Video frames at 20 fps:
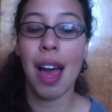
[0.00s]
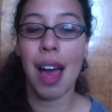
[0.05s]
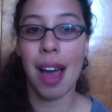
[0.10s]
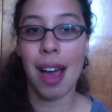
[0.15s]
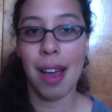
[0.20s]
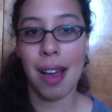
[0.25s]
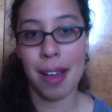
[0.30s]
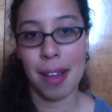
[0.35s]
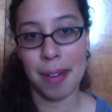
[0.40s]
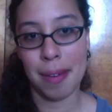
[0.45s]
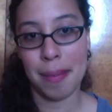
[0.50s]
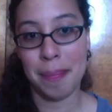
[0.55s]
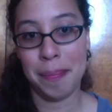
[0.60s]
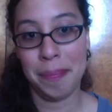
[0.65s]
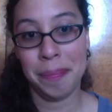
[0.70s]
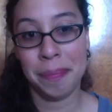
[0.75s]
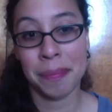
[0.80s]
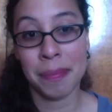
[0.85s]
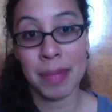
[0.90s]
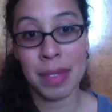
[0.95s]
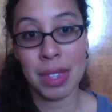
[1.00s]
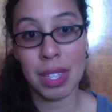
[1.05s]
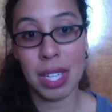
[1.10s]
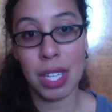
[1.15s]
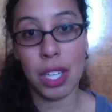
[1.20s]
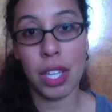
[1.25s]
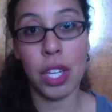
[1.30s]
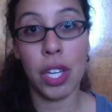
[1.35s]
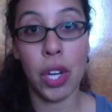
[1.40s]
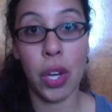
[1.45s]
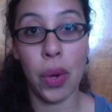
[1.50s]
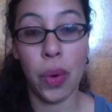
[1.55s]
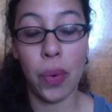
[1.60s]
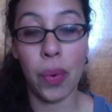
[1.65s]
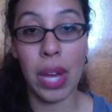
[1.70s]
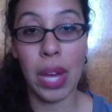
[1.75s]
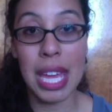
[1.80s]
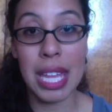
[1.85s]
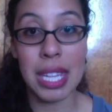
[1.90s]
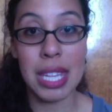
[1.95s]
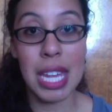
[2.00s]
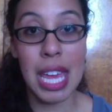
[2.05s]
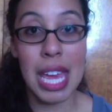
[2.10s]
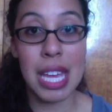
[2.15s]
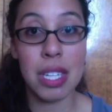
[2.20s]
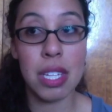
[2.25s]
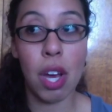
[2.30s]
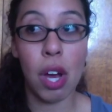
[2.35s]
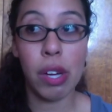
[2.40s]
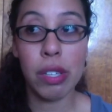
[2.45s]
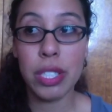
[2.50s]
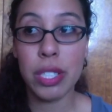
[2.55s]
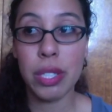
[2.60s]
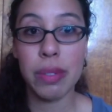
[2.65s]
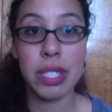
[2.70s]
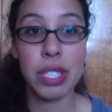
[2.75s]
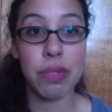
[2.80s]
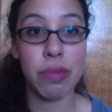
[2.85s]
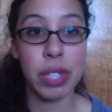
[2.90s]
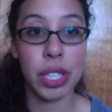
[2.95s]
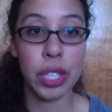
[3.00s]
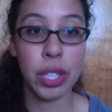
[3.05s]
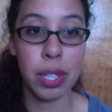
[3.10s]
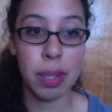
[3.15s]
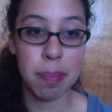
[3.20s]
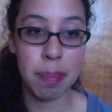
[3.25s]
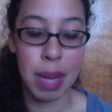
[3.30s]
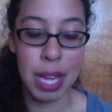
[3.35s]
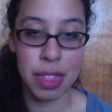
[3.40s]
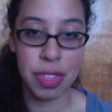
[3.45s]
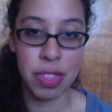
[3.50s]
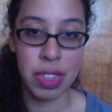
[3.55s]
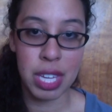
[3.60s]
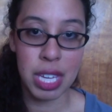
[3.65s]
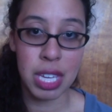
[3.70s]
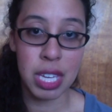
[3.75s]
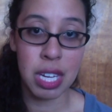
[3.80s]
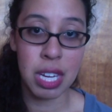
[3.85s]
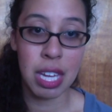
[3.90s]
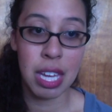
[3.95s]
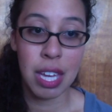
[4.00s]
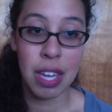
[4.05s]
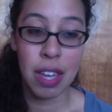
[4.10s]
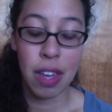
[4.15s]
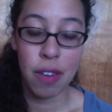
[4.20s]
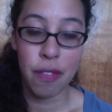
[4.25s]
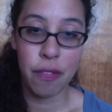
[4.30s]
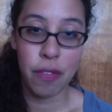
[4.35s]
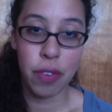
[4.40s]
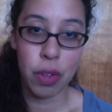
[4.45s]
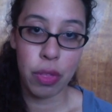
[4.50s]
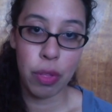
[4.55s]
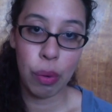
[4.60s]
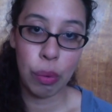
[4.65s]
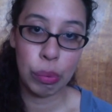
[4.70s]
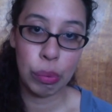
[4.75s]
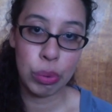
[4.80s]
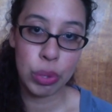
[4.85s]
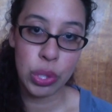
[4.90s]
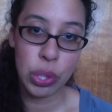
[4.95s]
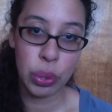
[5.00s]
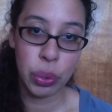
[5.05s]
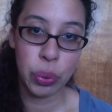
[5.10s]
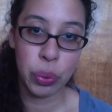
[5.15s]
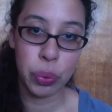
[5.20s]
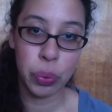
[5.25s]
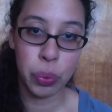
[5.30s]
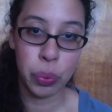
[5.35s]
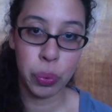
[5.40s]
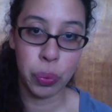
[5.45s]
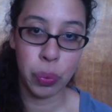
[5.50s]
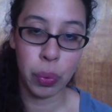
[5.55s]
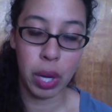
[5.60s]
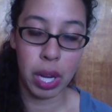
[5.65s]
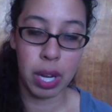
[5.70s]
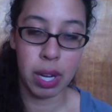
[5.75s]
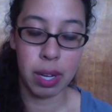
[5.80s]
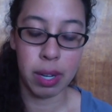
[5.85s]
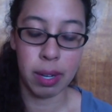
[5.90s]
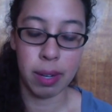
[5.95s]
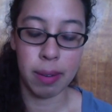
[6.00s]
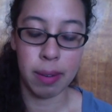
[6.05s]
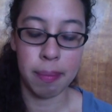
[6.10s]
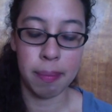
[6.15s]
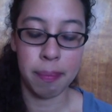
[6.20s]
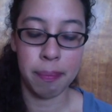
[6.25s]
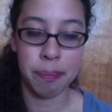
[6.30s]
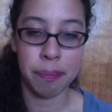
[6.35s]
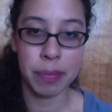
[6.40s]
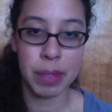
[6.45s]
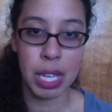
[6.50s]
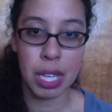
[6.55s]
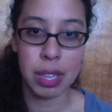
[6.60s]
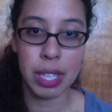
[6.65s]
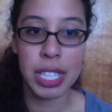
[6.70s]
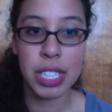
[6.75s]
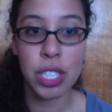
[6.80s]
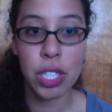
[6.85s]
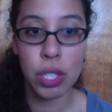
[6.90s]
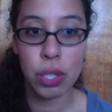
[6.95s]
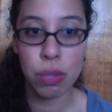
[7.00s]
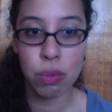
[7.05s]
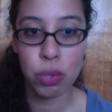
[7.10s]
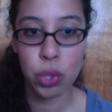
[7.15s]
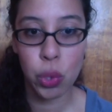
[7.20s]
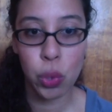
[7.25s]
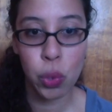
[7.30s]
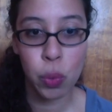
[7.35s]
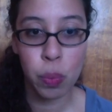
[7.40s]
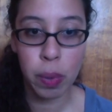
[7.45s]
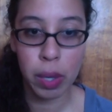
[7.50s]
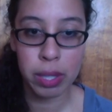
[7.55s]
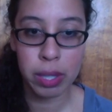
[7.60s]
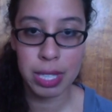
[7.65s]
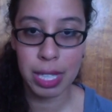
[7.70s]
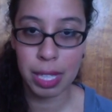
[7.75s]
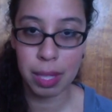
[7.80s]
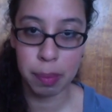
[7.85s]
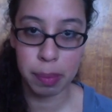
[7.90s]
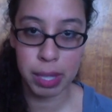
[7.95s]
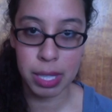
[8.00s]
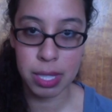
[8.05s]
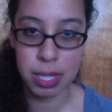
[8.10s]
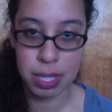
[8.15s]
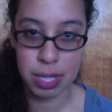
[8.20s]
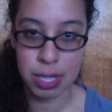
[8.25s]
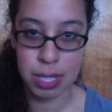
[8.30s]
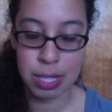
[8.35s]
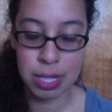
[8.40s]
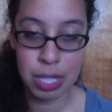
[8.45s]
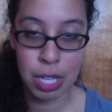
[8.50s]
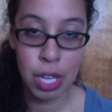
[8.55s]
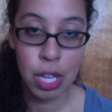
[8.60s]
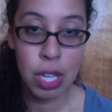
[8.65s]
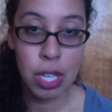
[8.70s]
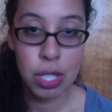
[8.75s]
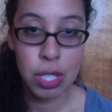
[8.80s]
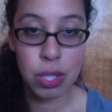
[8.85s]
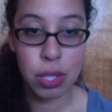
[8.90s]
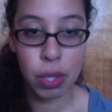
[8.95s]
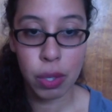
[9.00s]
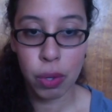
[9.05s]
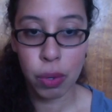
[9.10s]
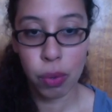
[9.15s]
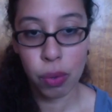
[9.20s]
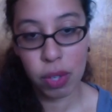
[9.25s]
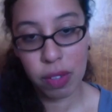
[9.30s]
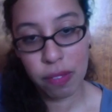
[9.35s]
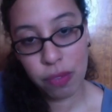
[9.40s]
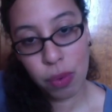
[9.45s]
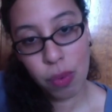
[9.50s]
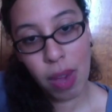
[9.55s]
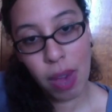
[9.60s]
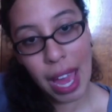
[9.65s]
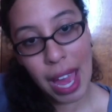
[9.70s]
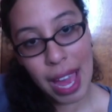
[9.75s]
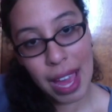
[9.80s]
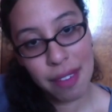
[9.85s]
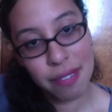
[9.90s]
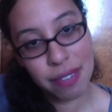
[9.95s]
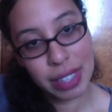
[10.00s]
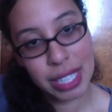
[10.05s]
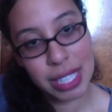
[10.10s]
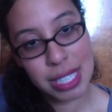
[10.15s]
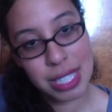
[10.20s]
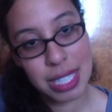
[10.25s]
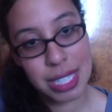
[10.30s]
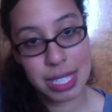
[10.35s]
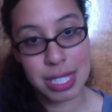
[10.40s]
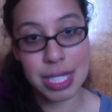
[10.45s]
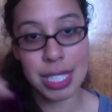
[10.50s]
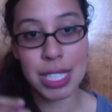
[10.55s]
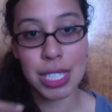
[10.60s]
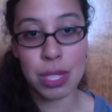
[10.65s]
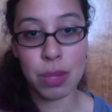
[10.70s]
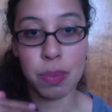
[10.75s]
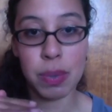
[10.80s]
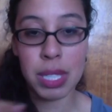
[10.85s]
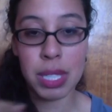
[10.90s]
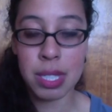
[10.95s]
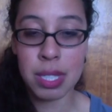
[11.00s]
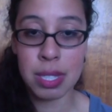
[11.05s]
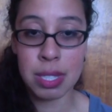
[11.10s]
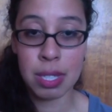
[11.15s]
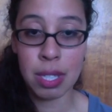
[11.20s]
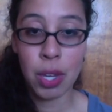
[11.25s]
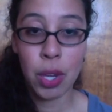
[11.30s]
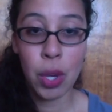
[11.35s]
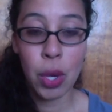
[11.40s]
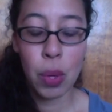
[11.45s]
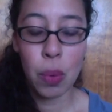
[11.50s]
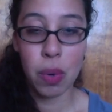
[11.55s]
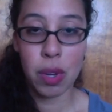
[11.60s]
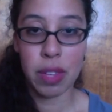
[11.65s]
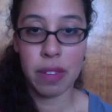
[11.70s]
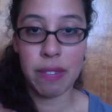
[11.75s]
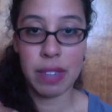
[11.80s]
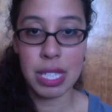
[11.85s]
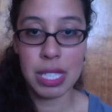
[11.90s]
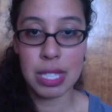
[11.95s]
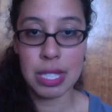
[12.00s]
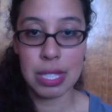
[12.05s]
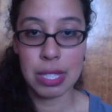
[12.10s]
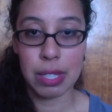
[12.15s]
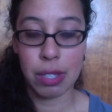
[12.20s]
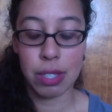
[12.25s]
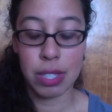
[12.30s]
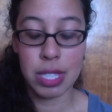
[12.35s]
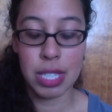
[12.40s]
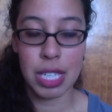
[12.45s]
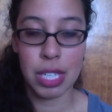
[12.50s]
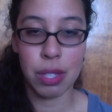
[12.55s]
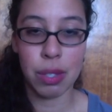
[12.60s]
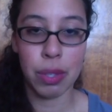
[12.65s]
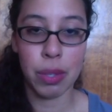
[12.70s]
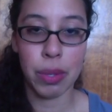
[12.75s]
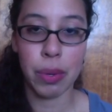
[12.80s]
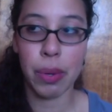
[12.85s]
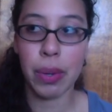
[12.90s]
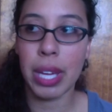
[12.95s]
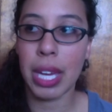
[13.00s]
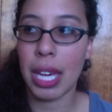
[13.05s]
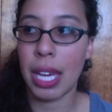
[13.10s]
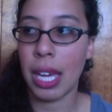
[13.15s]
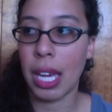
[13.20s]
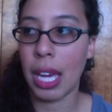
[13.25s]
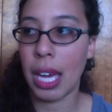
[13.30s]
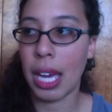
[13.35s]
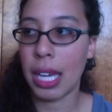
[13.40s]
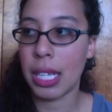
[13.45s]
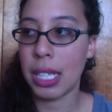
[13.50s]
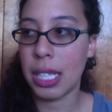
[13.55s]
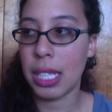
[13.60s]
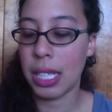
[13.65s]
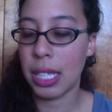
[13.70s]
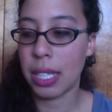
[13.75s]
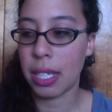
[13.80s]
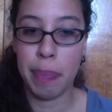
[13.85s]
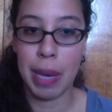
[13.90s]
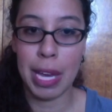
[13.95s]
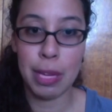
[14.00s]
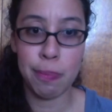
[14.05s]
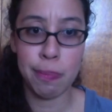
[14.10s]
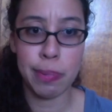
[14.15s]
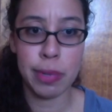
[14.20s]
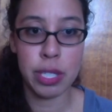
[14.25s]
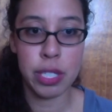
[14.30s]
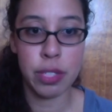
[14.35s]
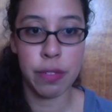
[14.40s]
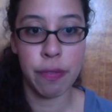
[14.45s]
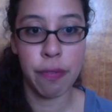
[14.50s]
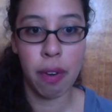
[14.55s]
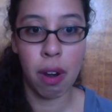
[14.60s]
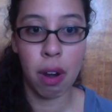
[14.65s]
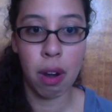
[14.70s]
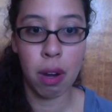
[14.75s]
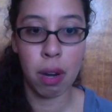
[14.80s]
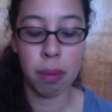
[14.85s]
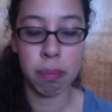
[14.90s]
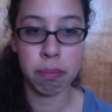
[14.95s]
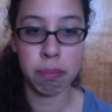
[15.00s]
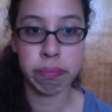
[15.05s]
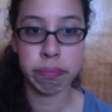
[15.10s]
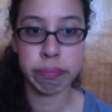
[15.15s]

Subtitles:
And also it's a really good method for those who like to use coupon databases. So if you have, like I said, 6 weeks worth of inserts and you go, okay, I need Pepperidge Farm